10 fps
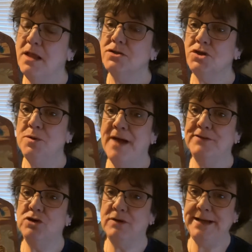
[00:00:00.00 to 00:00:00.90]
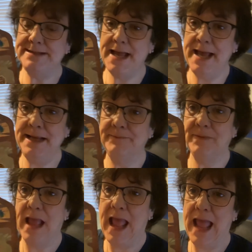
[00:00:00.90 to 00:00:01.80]
So you have a great day,
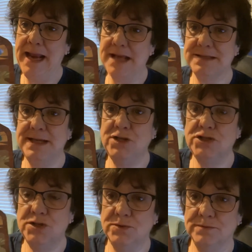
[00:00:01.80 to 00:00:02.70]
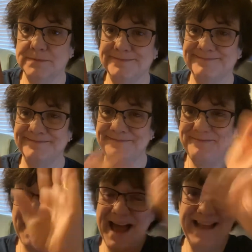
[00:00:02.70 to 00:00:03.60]
and I'll see you soon.
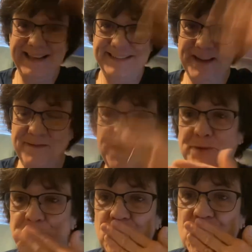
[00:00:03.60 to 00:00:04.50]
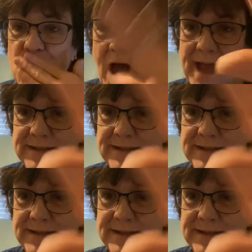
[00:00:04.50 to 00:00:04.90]
Bye. Love you. Mwah.